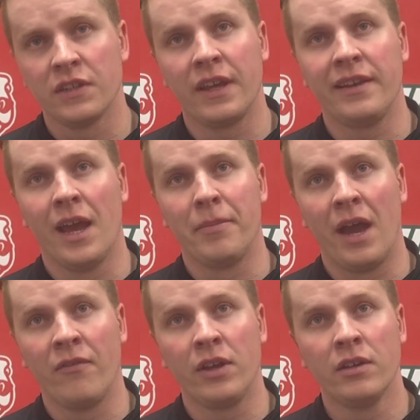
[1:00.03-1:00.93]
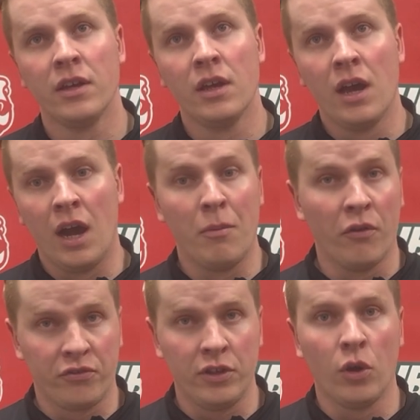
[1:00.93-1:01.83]
that they kept having.
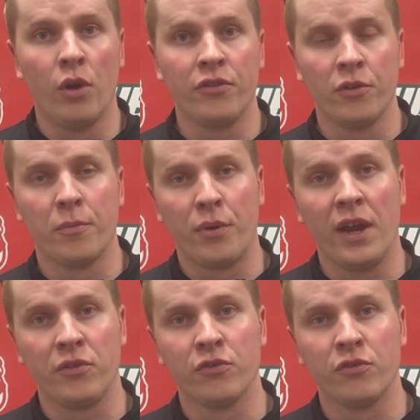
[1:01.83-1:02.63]
Obviously, going to a press,